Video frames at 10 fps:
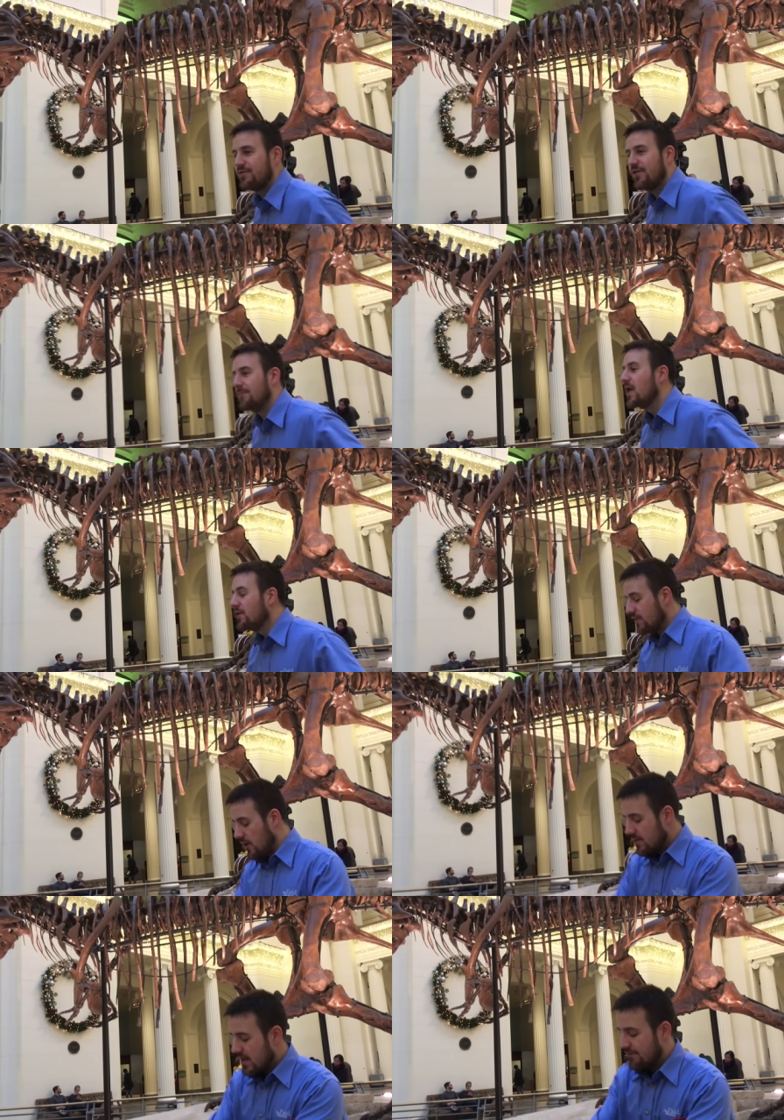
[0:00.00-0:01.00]
of stuff.
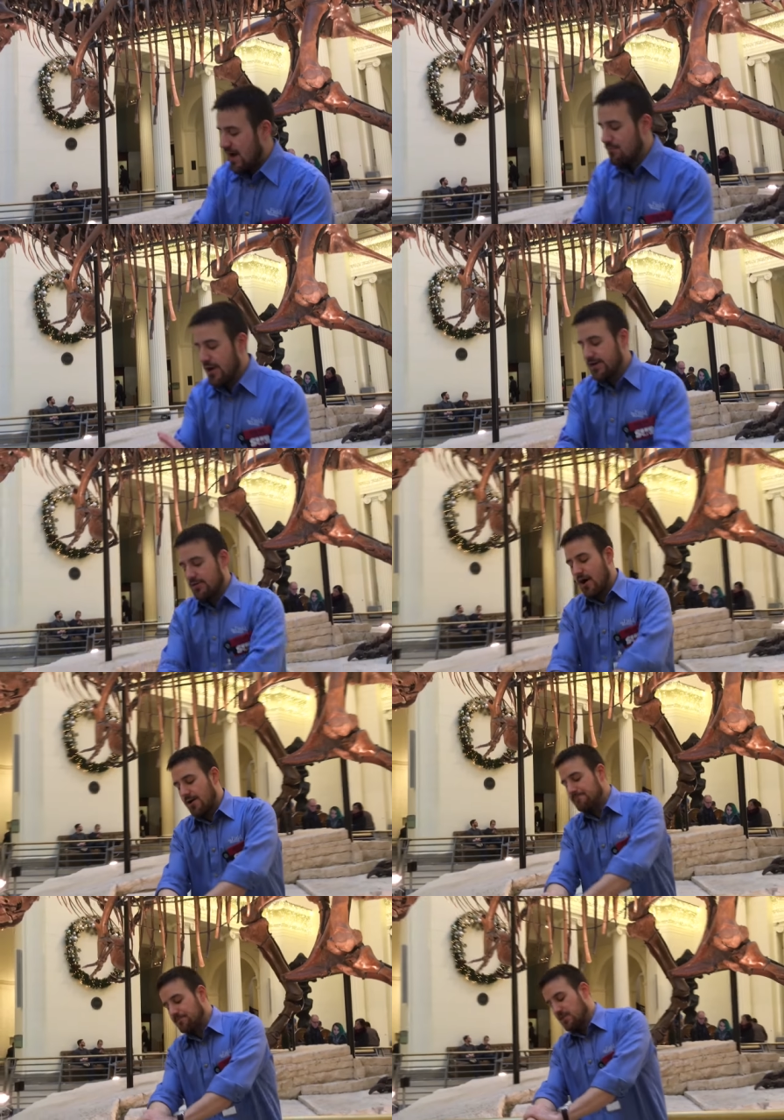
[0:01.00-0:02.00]
So if I break your
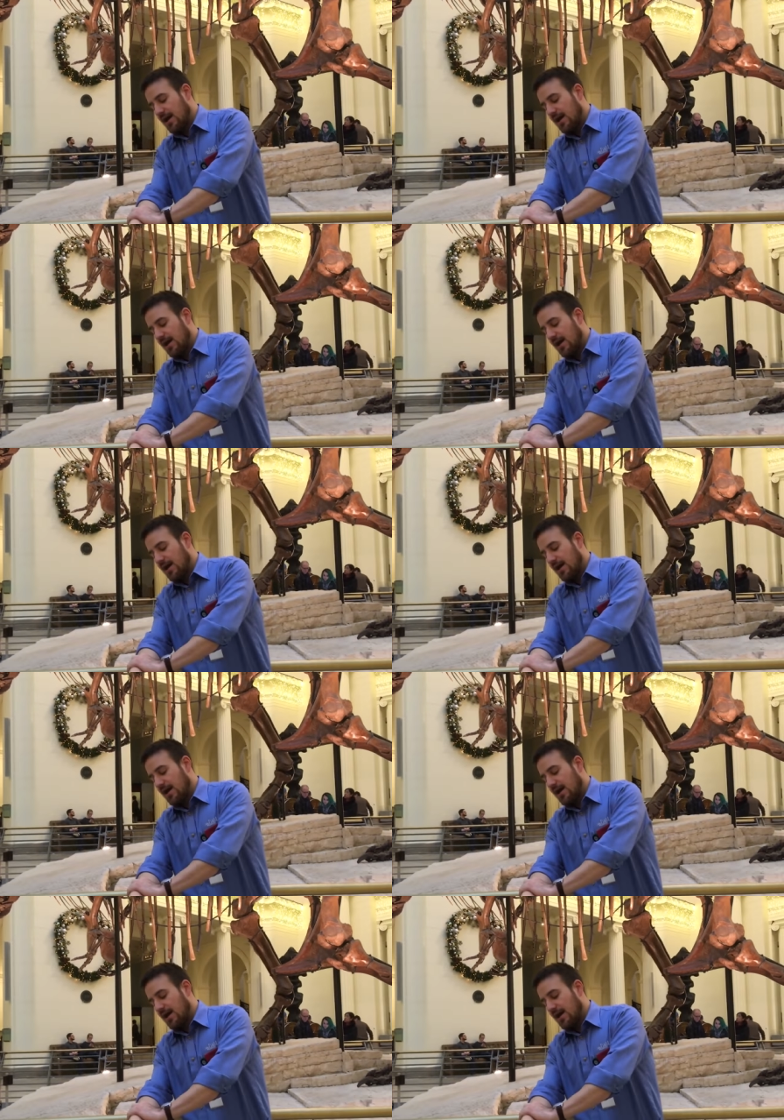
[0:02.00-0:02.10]
arm